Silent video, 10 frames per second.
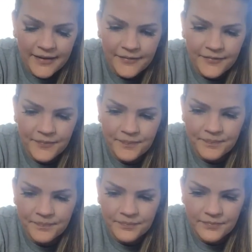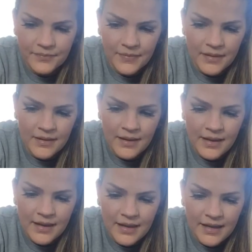and
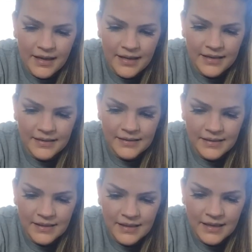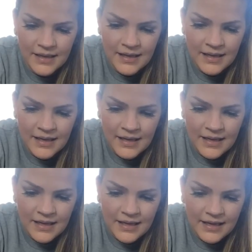I kind of just like
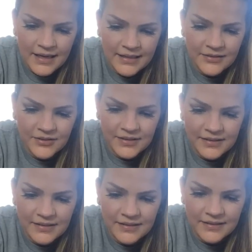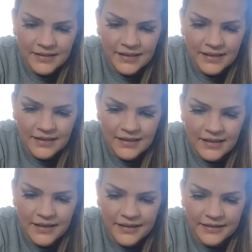cut a little piece out here.
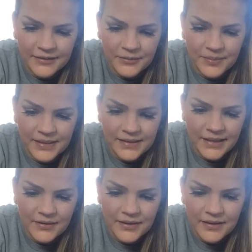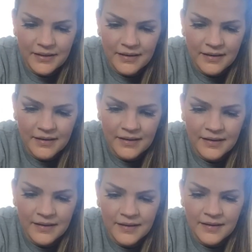My first one was a
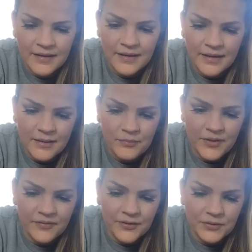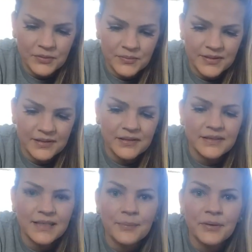little sloppier than this one, you can kind of
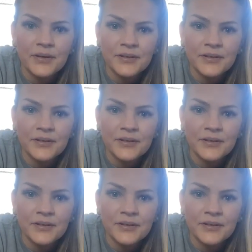see.